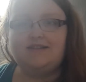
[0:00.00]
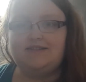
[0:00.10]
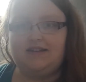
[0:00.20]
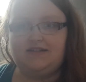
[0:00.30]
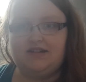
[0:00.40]

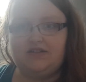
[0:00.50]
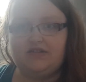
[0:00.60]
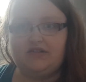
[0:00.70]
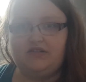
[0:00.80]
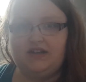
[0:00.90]

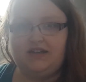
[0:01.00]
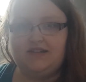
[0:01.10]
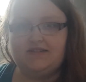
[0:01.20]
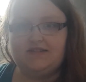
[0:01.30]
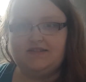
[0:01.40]
sanitizer in
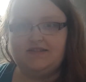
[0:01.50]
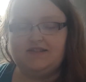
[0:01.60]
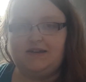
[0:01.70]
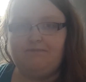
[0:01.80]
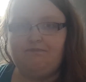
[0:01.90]

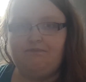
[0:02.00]
consistency,